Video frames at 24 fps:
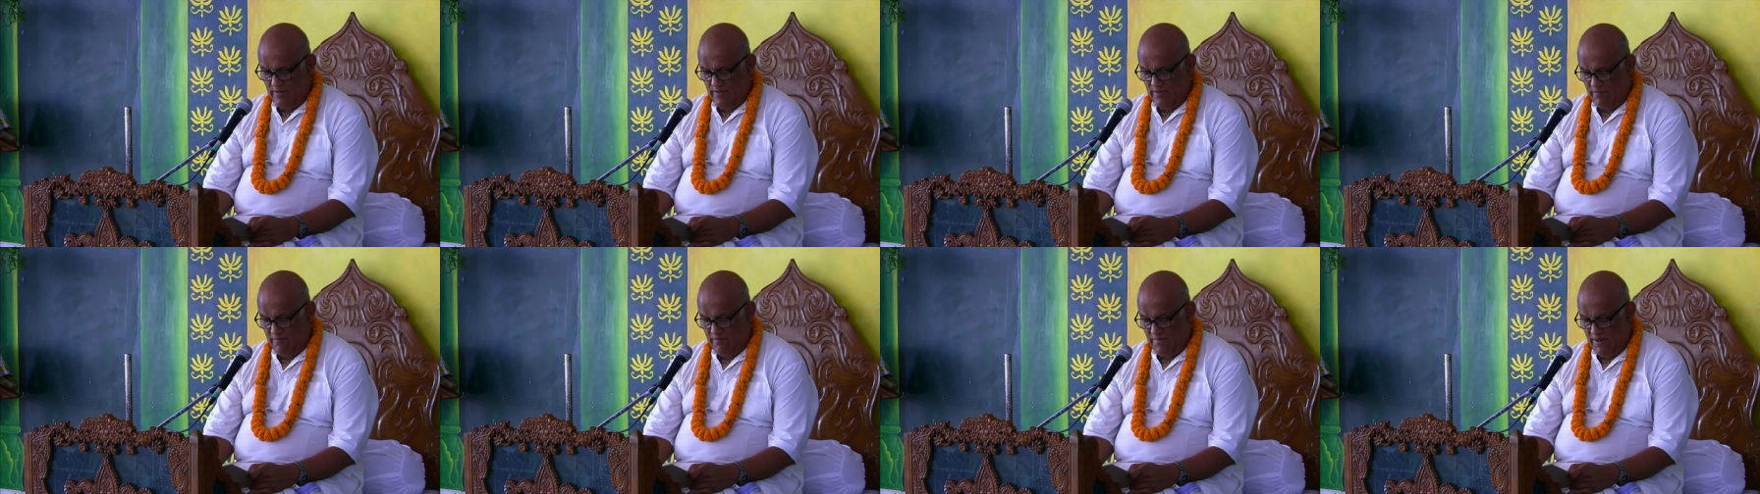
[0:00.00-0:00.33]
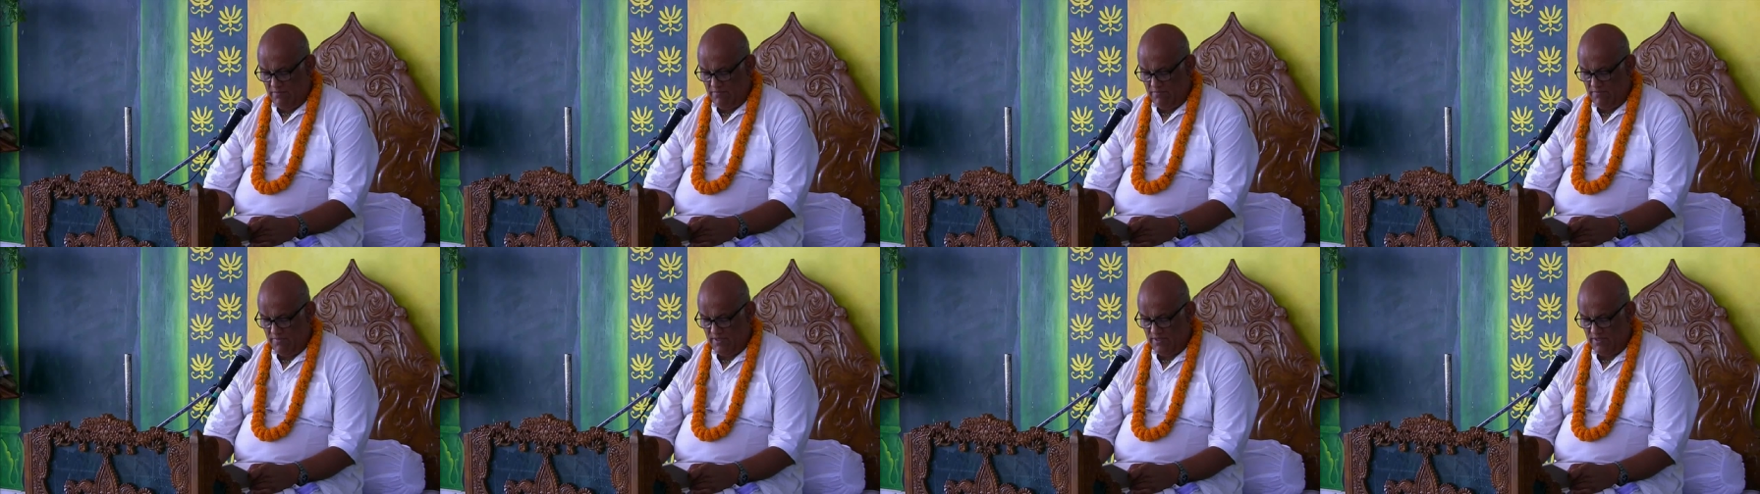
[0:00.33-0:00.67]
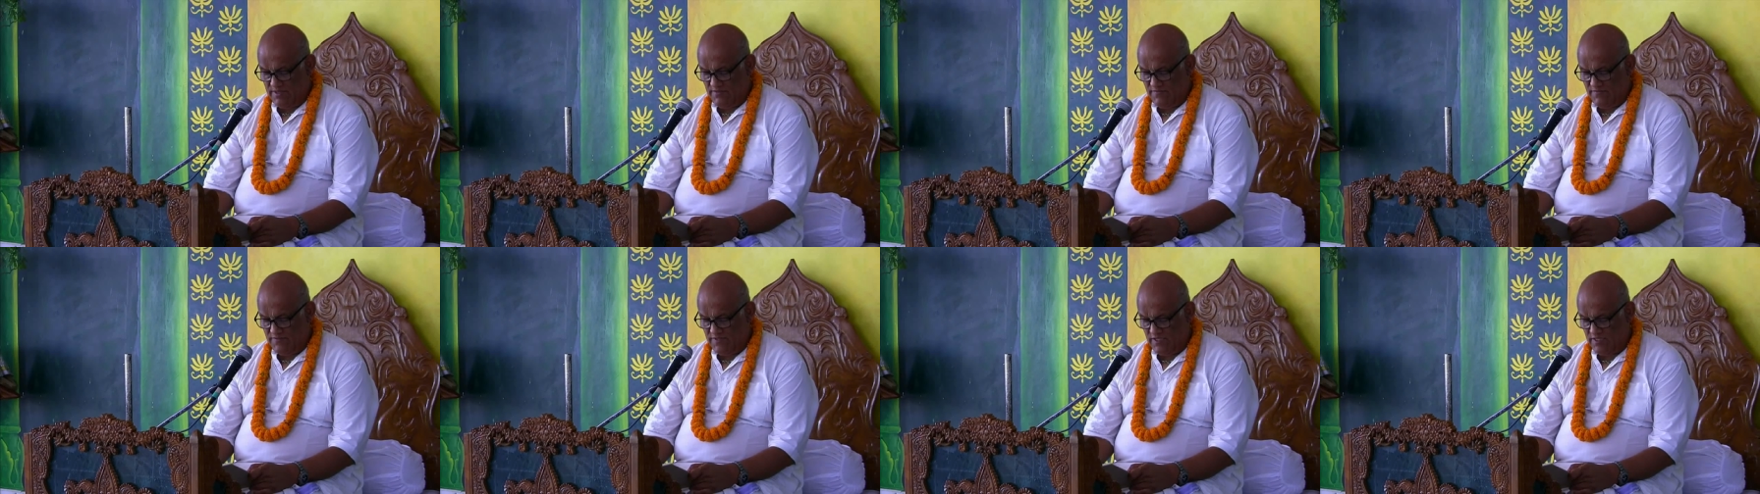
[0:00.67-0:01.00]
the
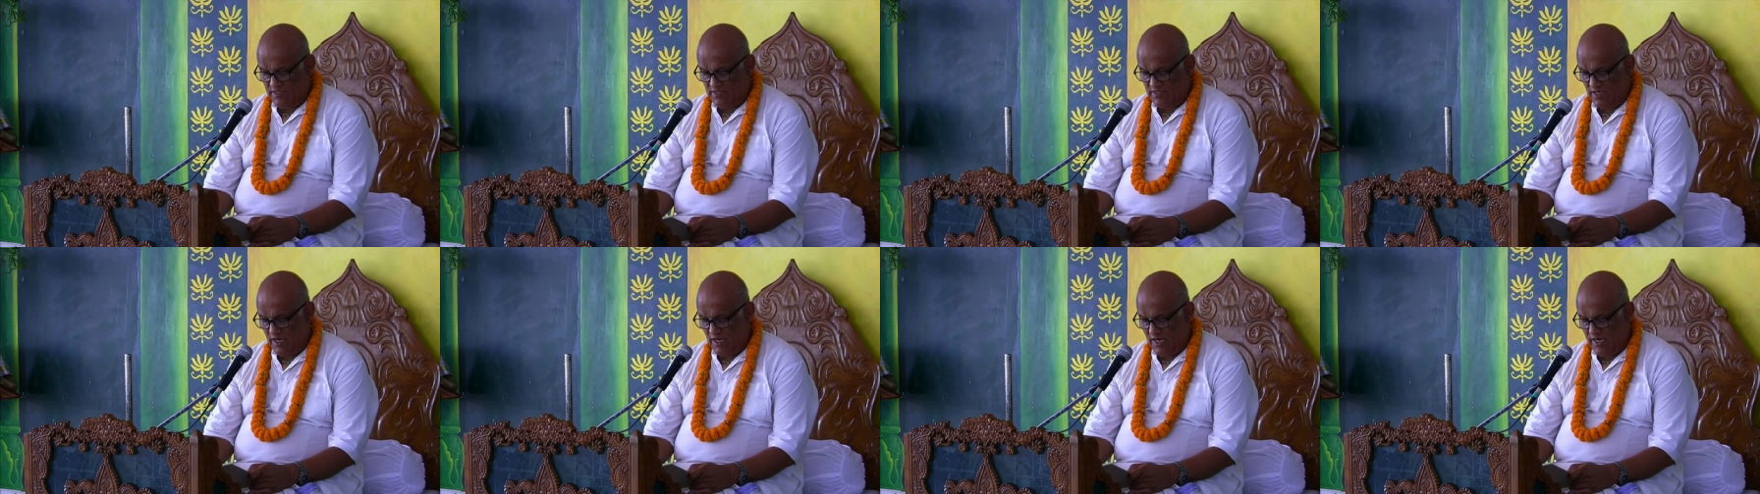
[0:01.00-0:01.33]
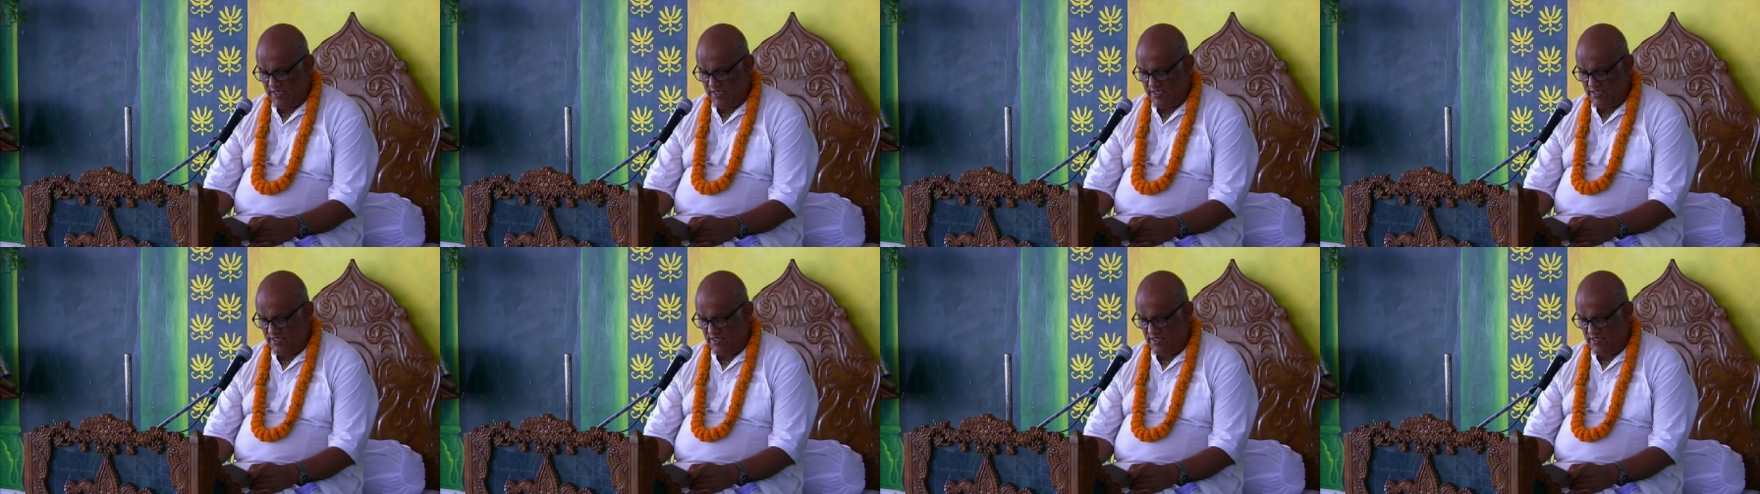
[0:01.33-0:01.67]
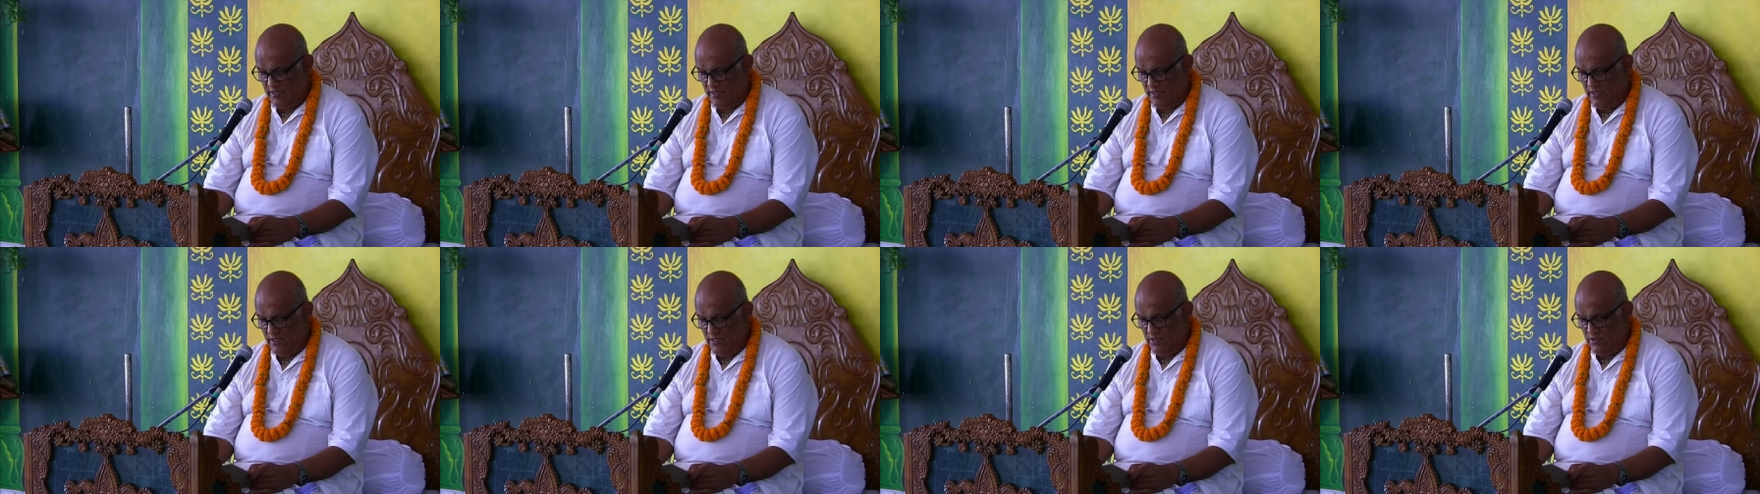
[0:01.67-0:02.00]
members of
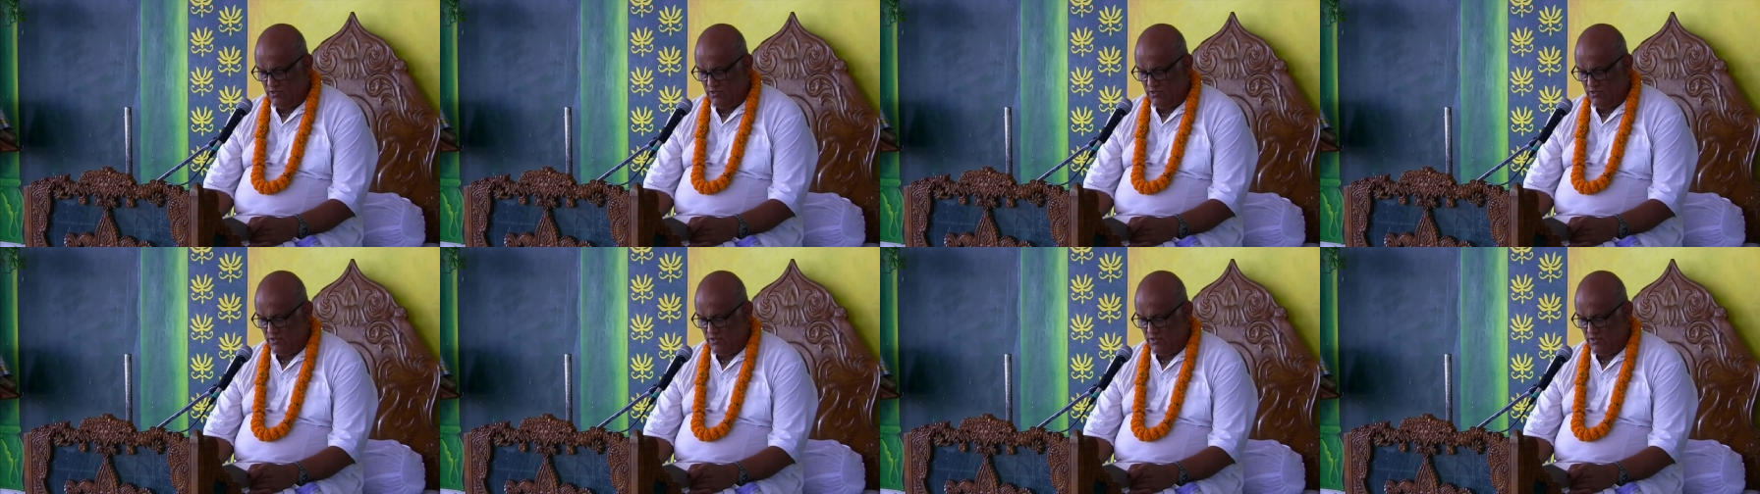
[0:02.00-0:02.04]
society